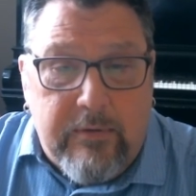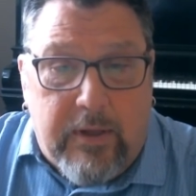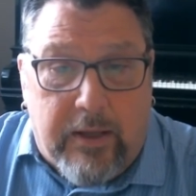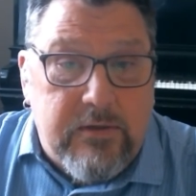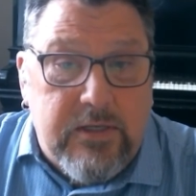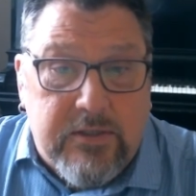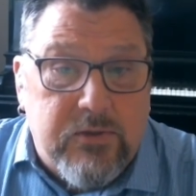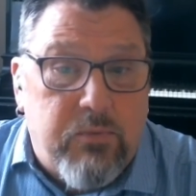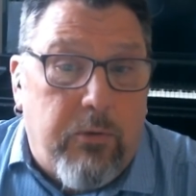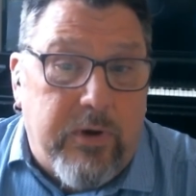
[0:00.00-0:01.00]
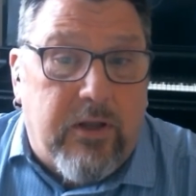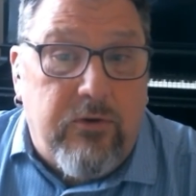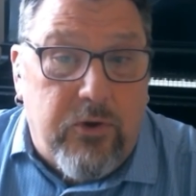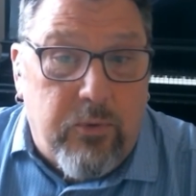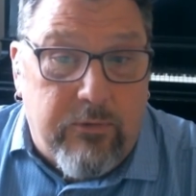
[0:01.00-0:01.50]
like, this is what we
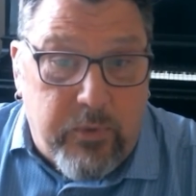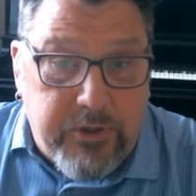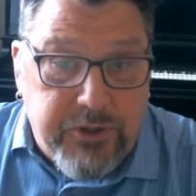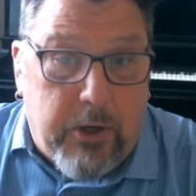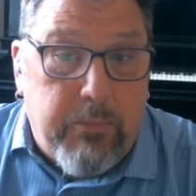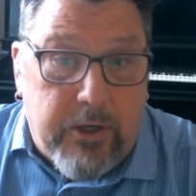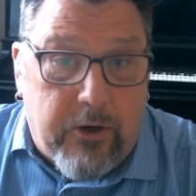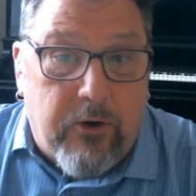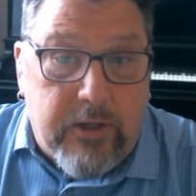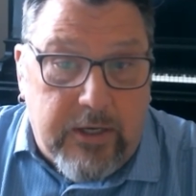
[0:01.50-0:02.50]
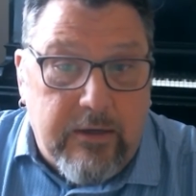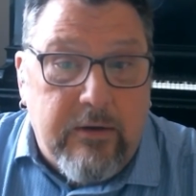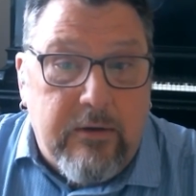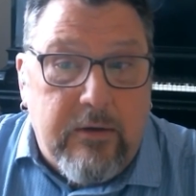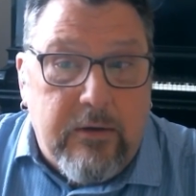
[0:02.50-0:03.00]
can do if we jump in early.
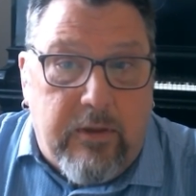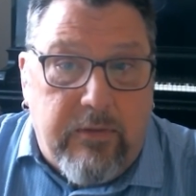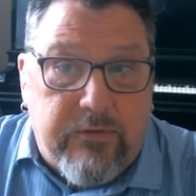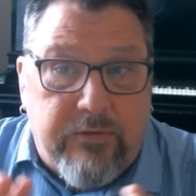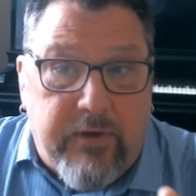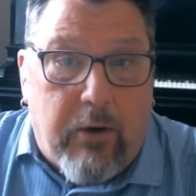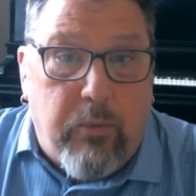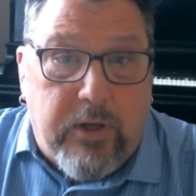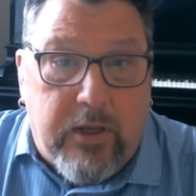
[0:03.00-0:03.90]
And this is how we